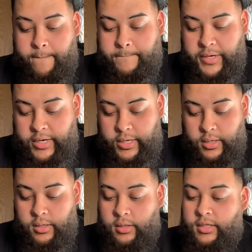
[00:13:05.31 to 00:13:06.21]
But
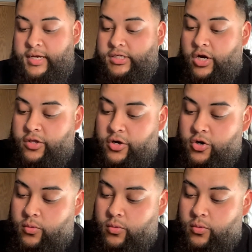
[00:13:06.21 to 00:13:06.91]
these are the new